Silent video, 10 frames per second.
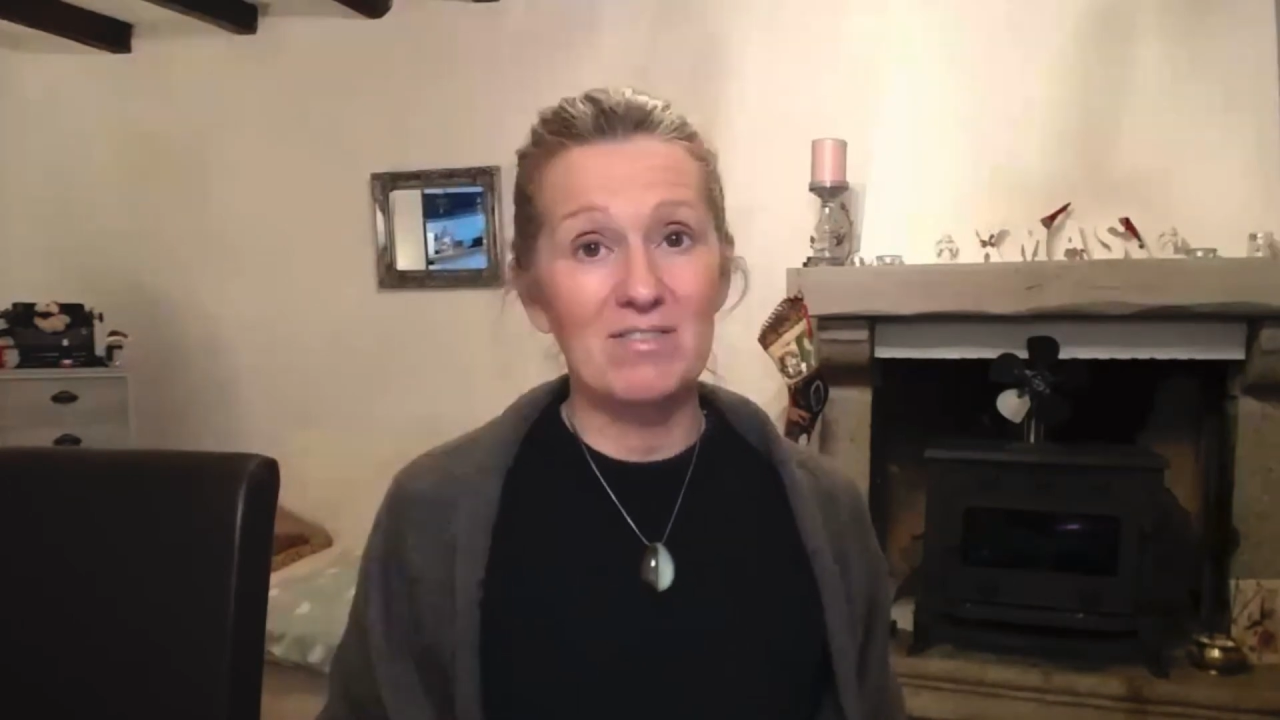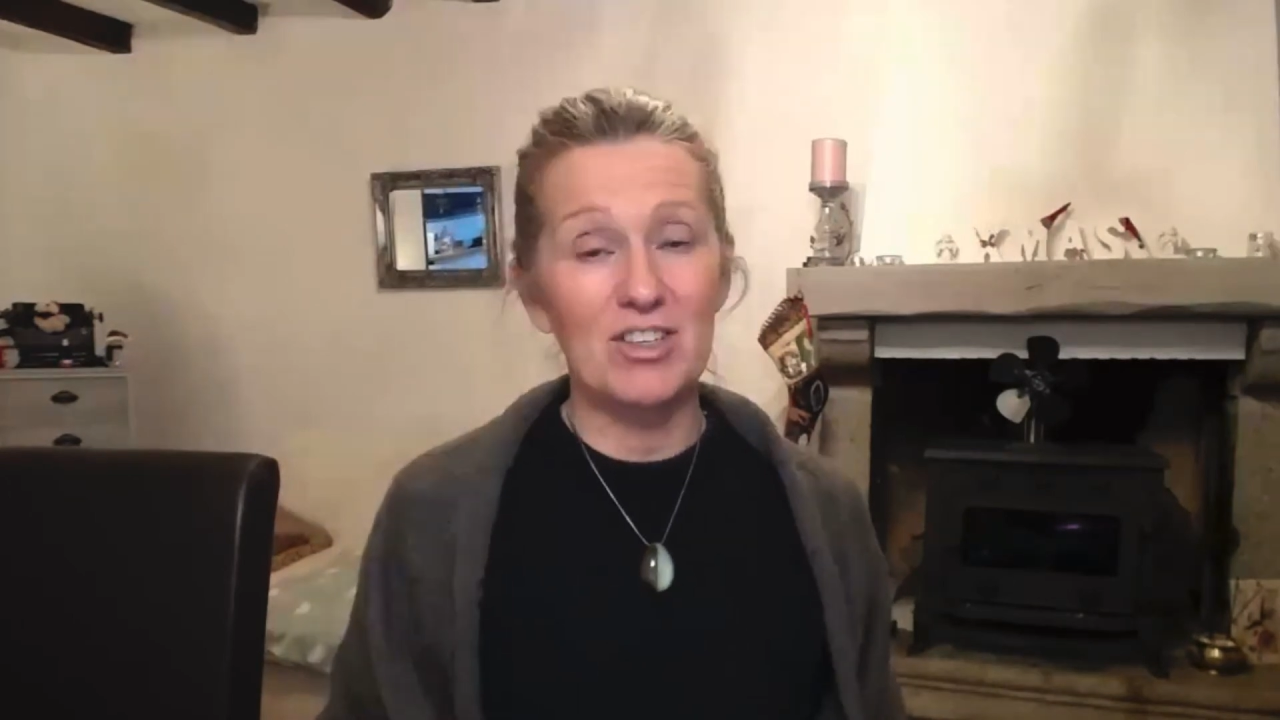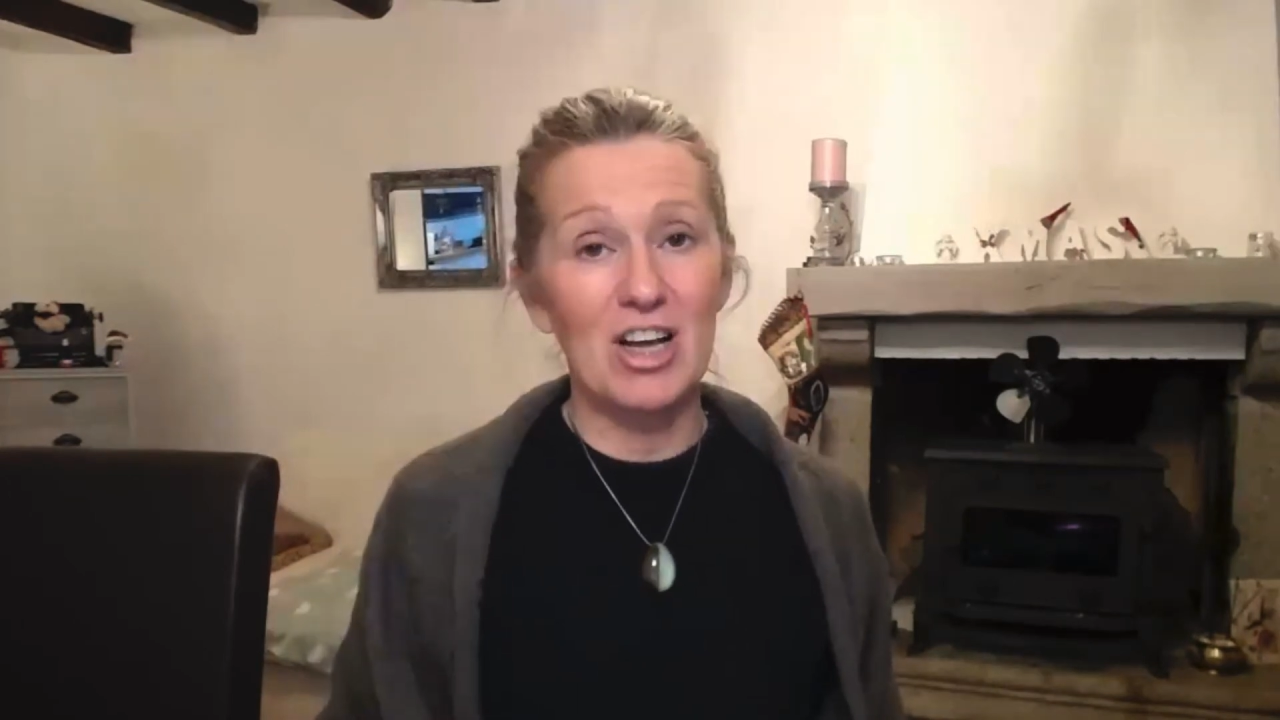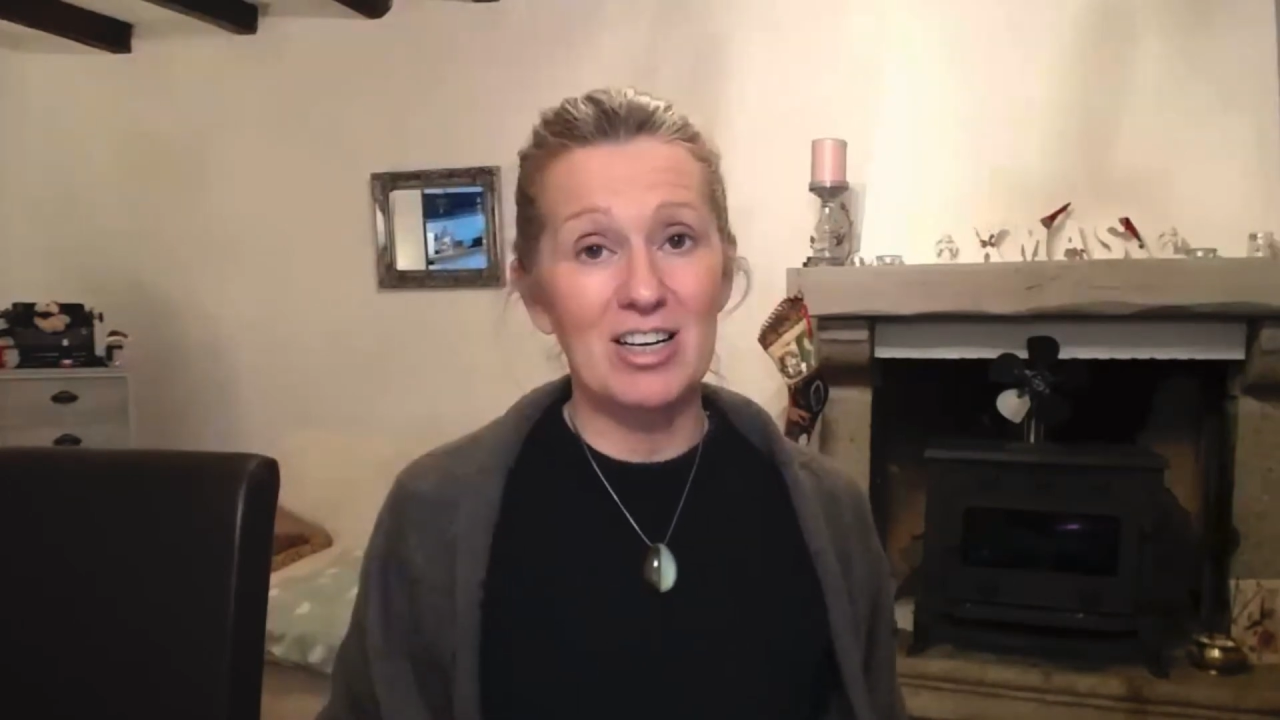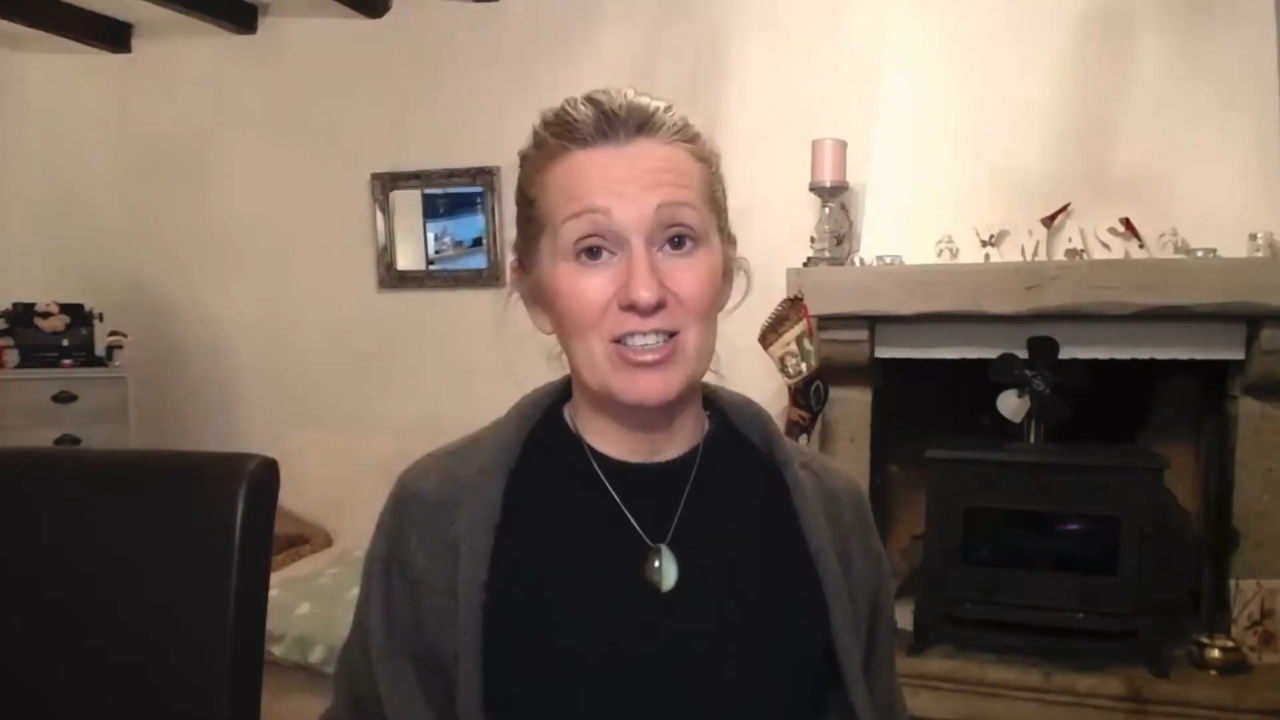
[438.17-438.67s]

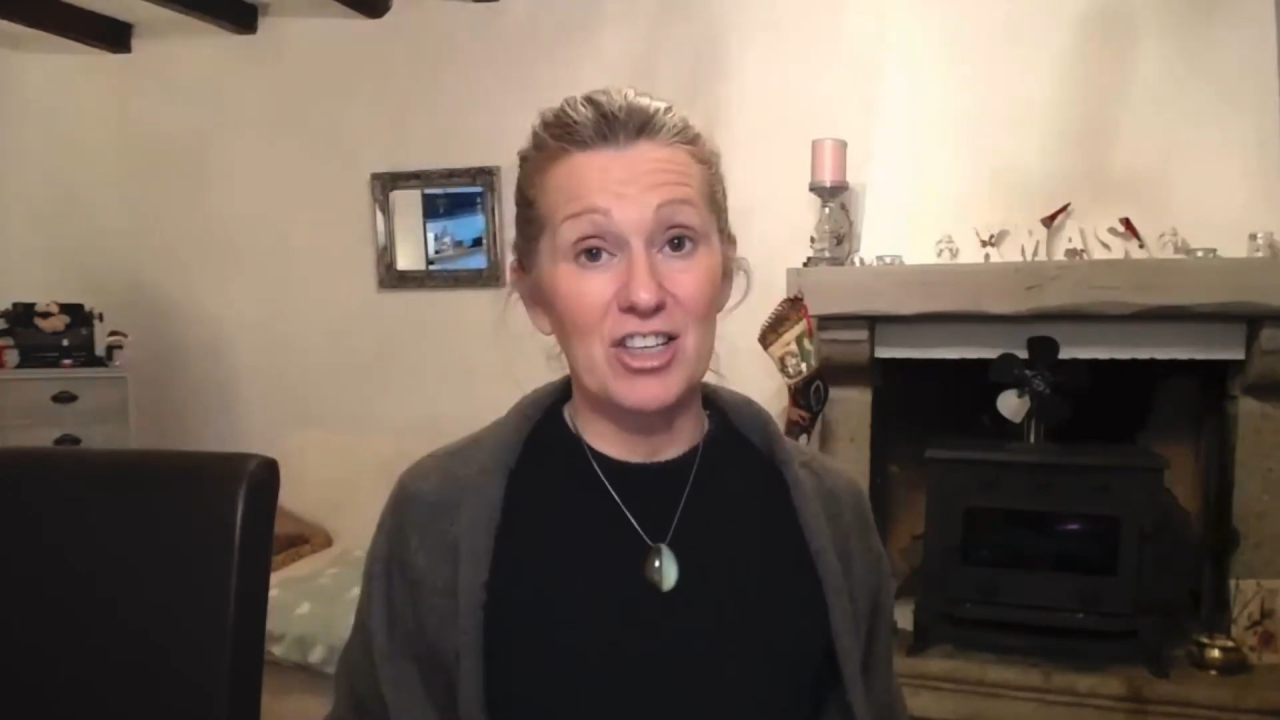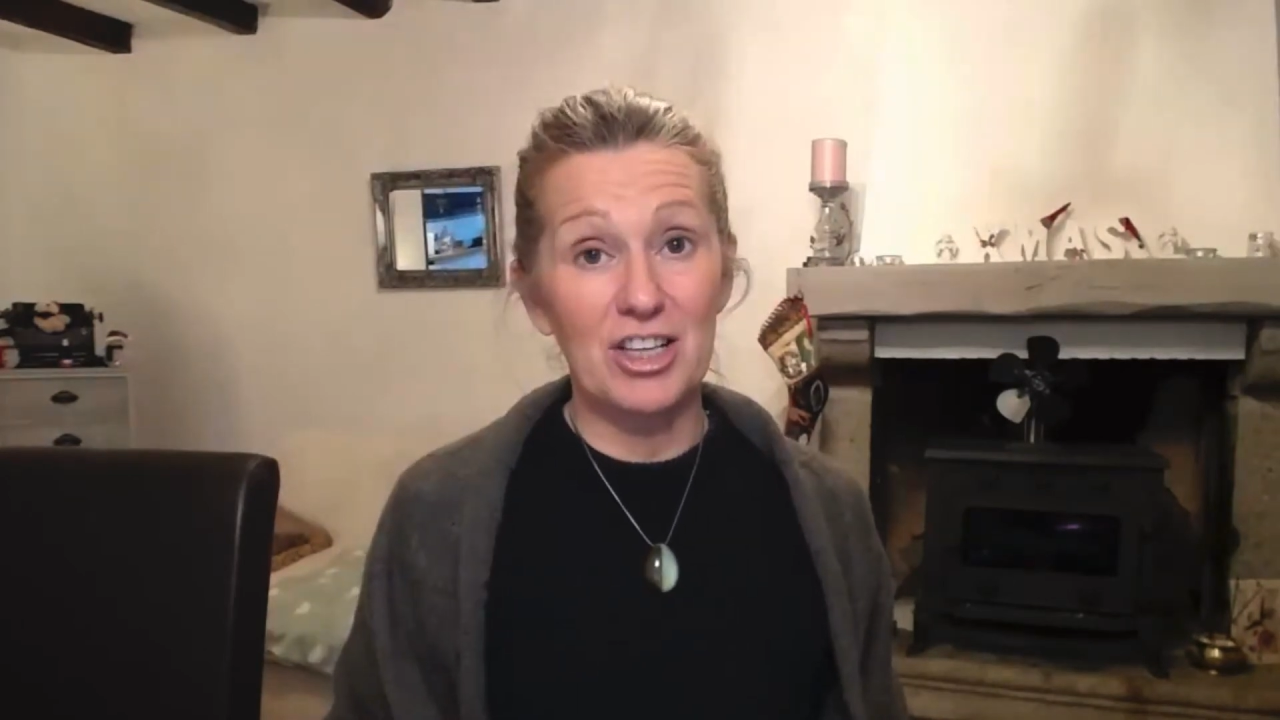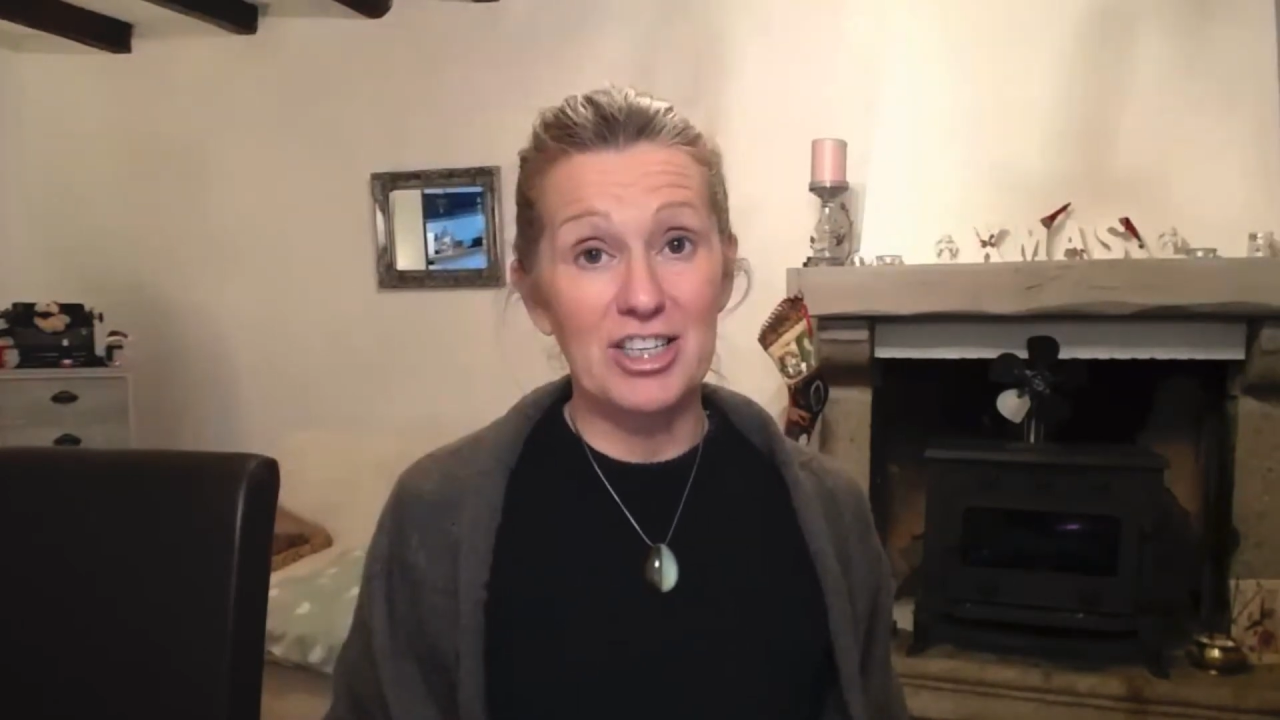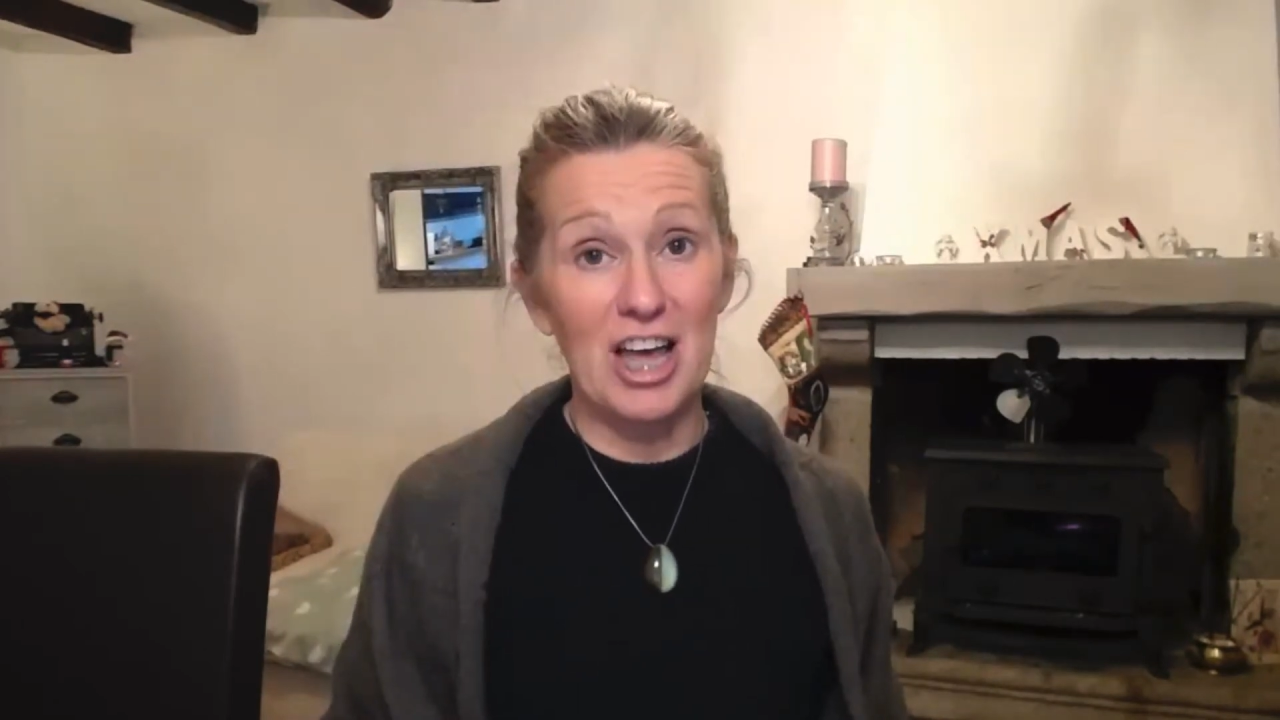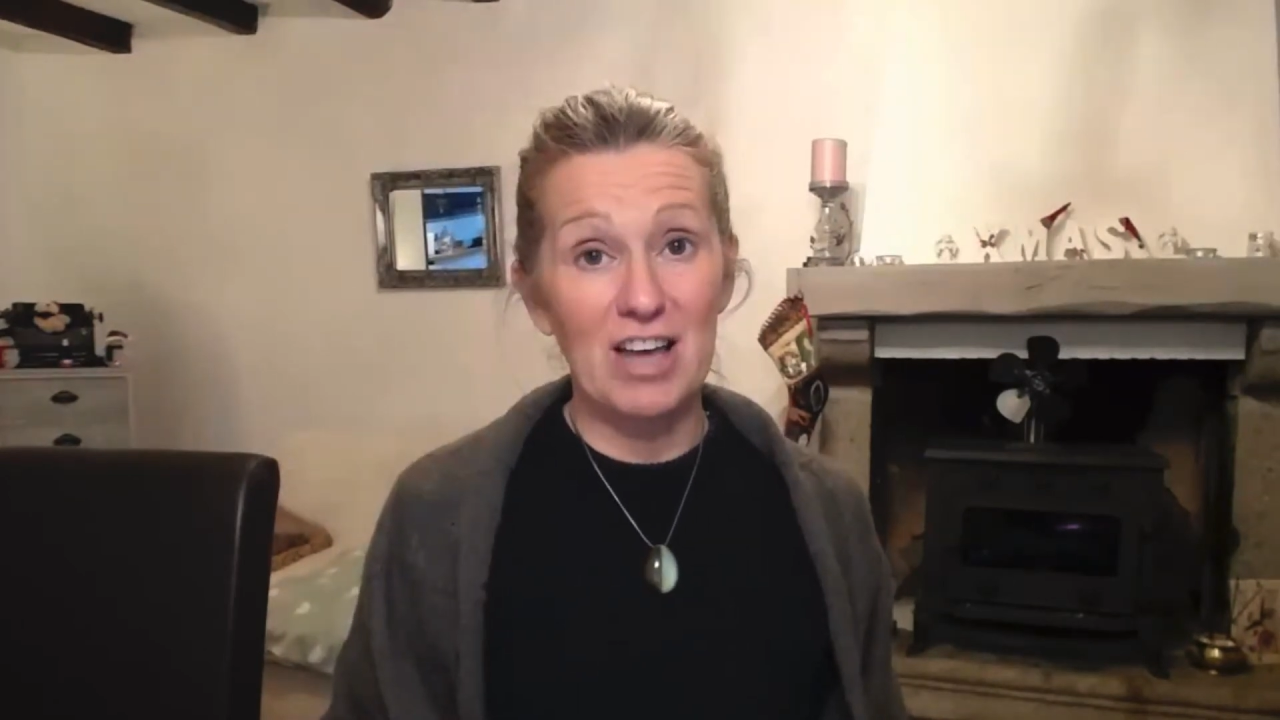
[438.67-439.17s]
challenge the other
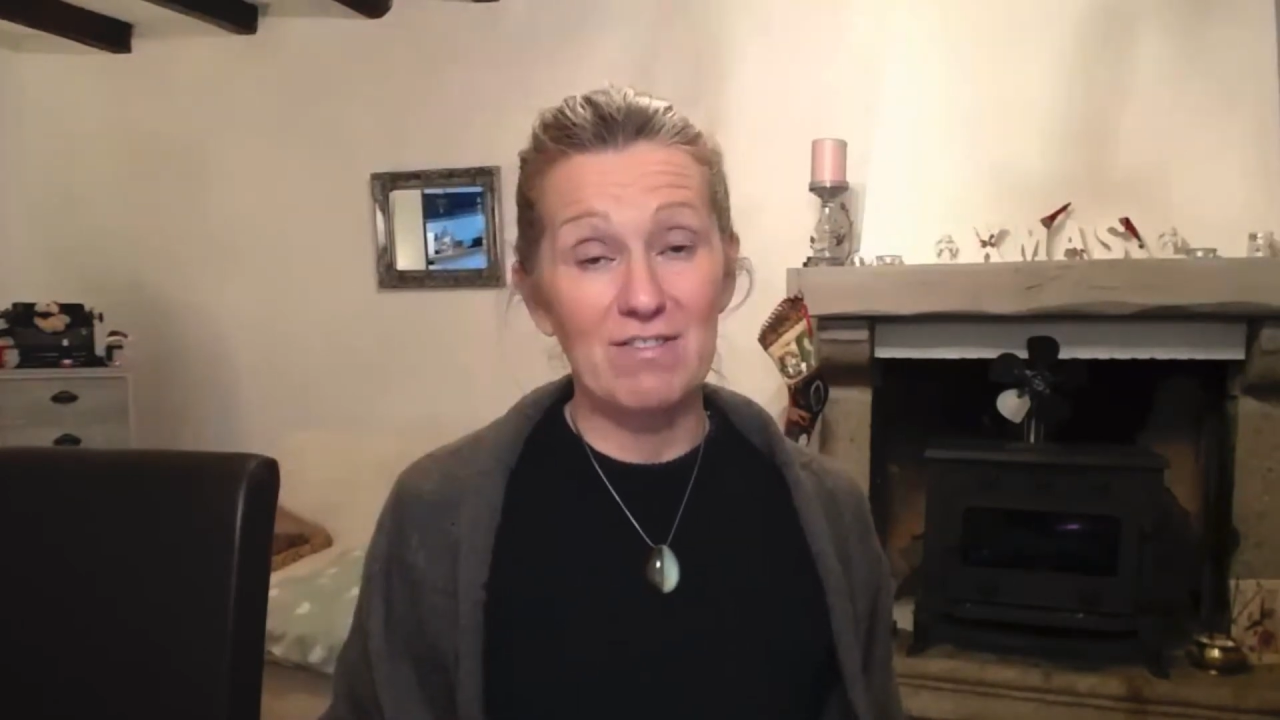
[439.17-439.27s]
day